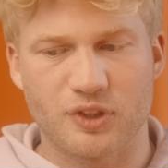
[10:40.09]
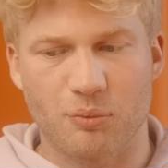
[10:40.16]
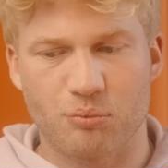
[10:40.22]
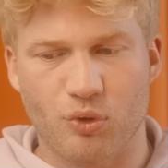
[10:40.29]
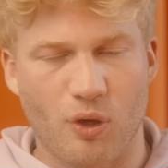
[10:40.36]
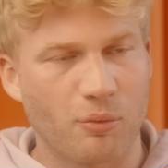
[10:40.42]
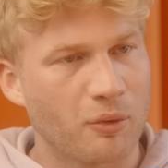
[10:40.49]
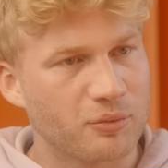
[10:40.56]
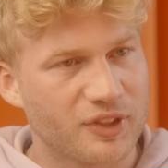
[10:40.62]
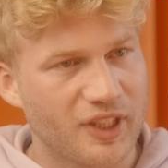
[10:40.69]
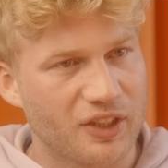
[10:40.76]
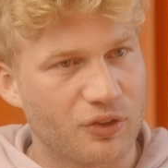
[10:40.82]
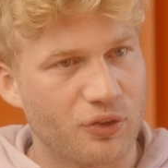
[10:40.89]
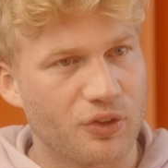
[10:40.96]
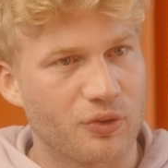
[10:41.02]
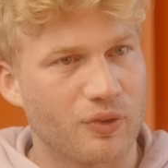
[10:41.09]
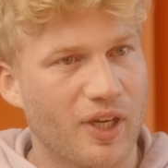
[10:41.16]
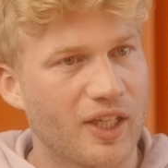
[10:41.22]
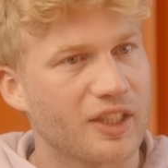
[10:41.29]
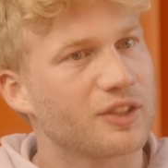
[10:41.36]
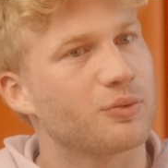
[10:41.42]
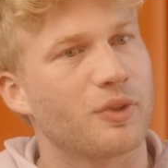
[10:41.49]
problems that could
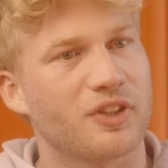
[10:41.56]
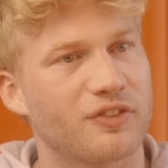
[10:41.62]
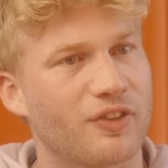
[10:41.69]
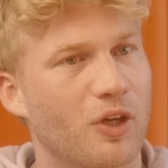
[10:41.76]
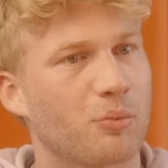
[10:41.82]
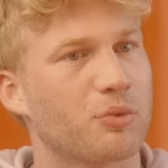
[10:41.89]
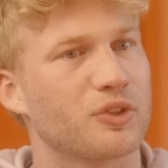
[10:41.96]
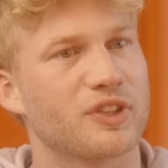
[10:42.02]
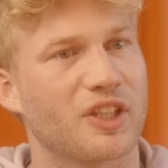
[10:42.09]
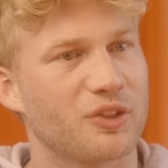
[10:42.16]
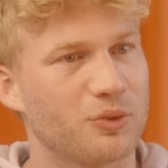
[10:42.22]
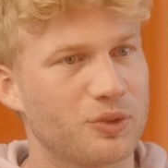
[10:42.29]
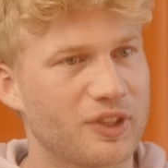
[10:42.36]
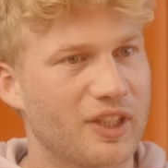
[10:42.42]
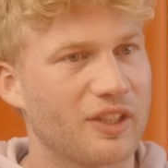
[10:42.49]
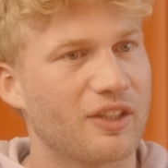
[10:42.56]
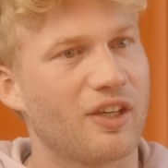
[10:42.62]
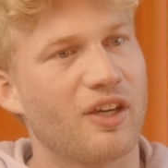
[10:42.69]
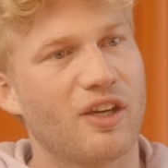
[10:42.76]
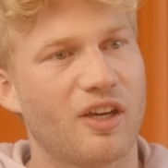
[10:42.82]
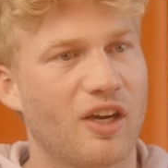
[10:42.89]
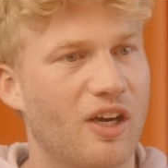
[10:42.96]
arise when developers are using
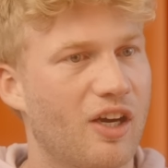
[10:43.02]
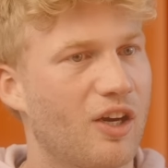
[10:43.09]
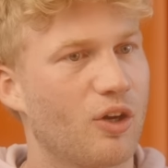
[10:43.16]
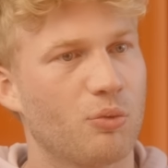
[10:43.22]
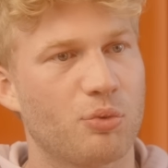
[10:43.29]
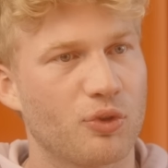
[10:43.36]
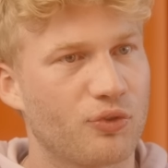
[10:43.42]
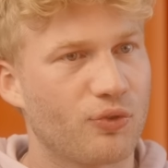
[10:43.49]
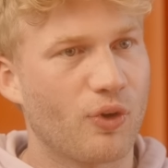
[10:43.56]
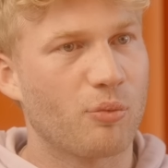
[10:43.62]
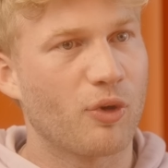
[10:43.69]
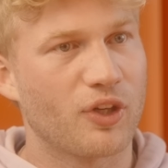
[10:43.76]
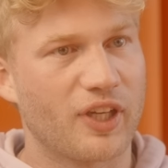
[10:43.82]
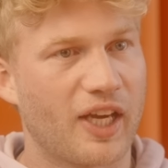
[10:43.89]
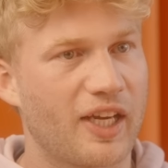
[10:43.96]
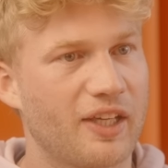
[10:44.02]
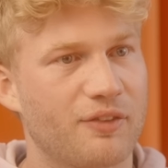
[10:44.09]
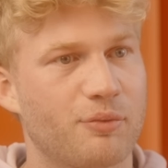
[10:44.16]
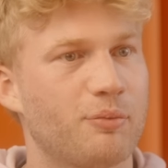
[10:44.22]
Opus 4.8,